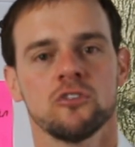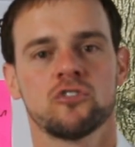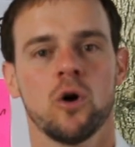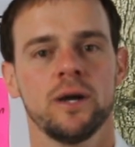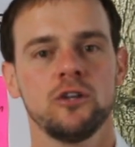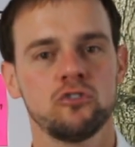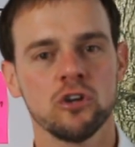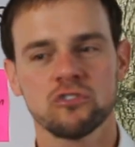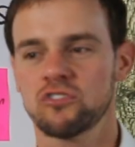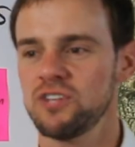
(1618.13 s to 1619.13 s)
So you
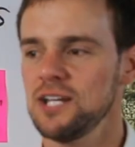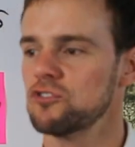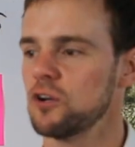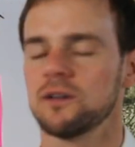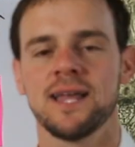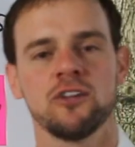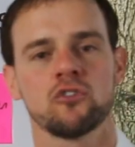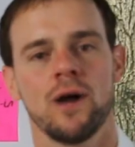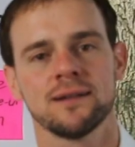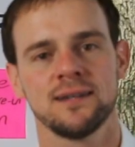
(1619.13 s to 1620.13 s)
just see certain
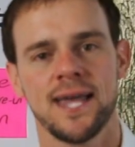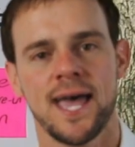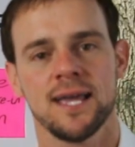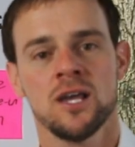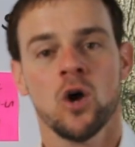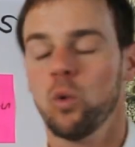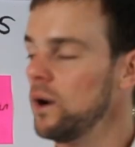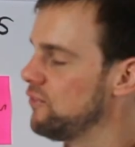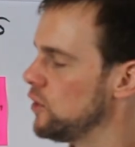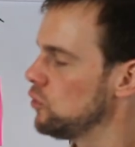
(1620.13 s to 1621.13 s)
things throughout the day.
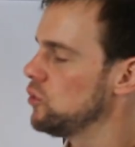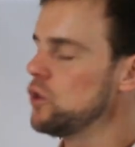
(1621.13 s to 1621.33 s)
Well, if you